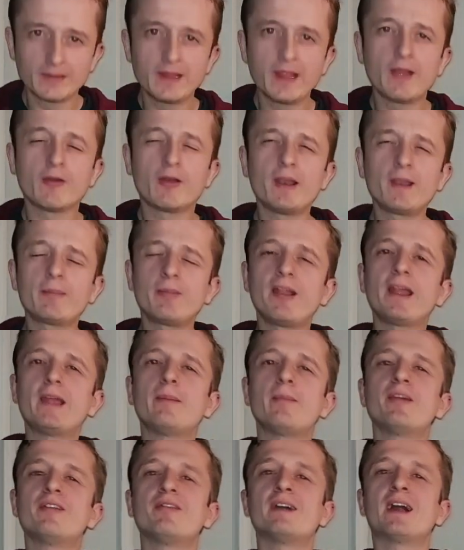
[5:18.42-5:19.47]
Now let's play
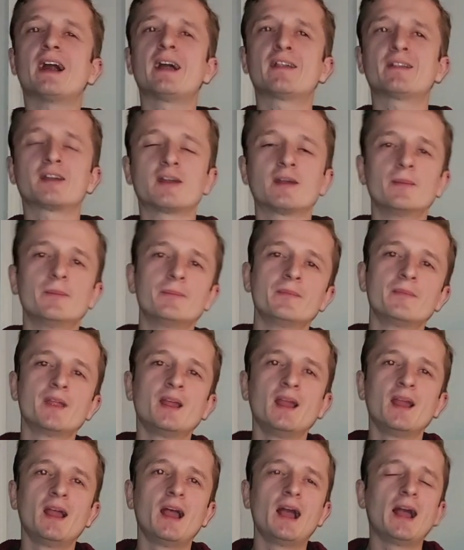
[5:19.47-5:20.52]
a bit faster.
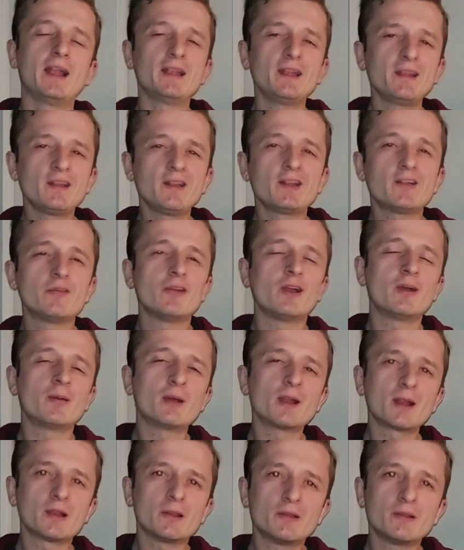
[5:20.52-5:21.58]
And this is I'm
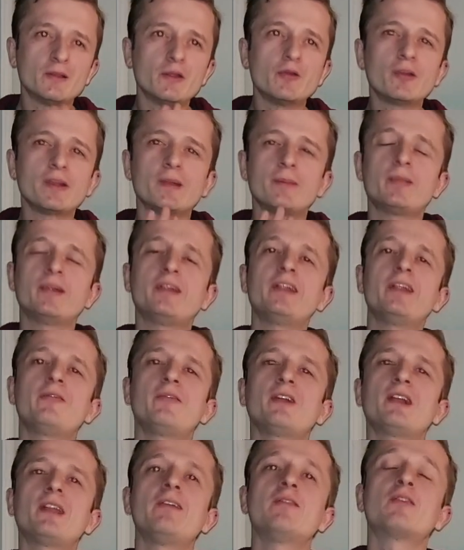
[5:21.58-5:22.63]
going to do this
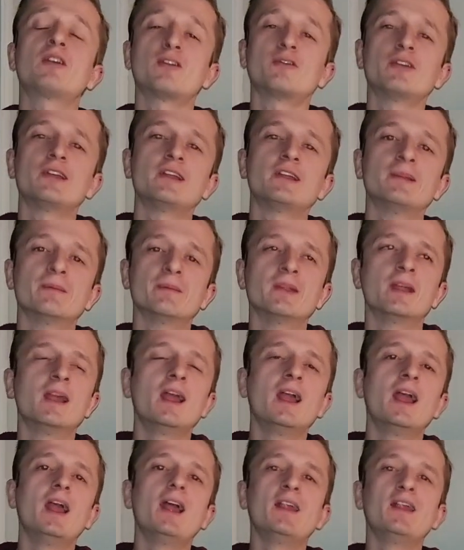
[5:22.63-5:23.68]
specifically for a reason.
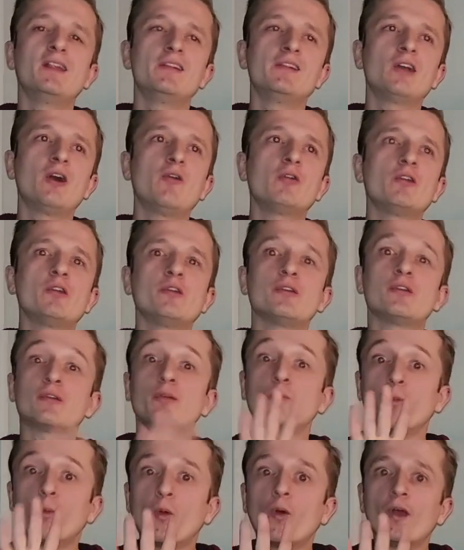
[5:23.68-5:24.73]
It's to show you
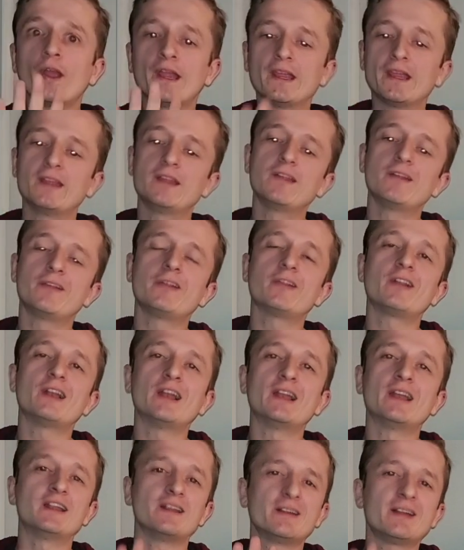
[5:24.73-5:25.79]
why you should
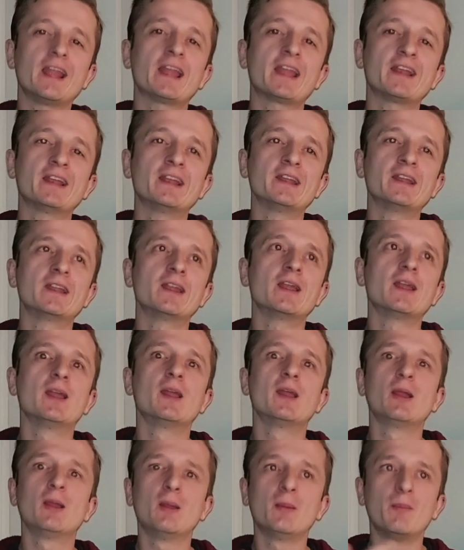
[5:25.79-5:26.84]
learn this technique.
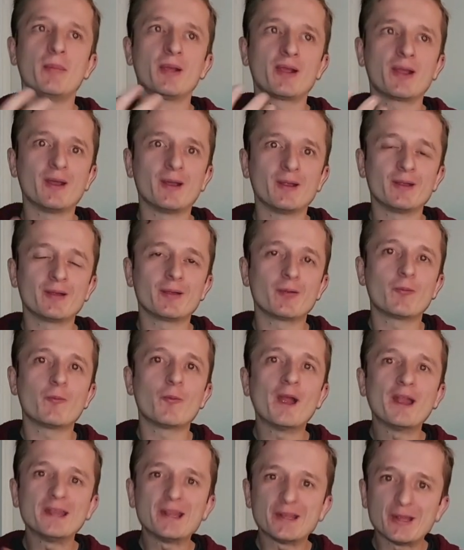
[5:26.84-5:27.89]
Because
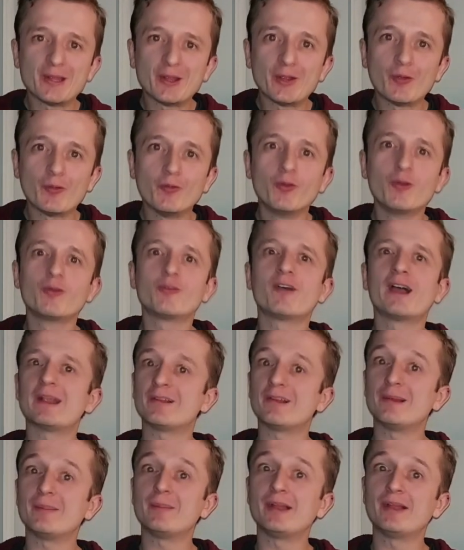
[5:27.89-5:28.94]
when you do
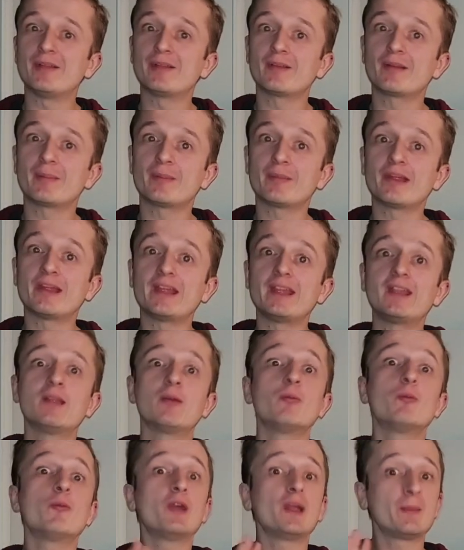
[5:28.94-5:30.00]
gradually build up speed
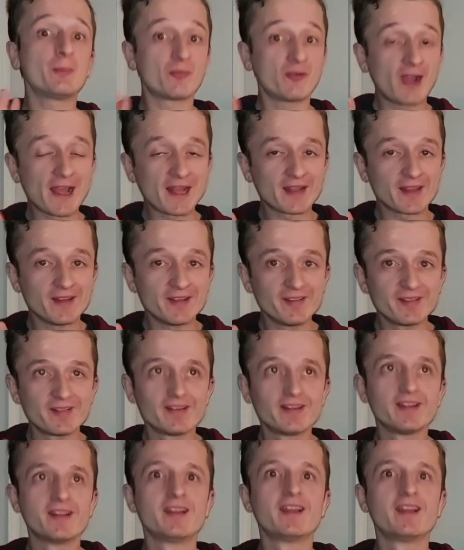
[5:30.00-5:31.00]
with practice,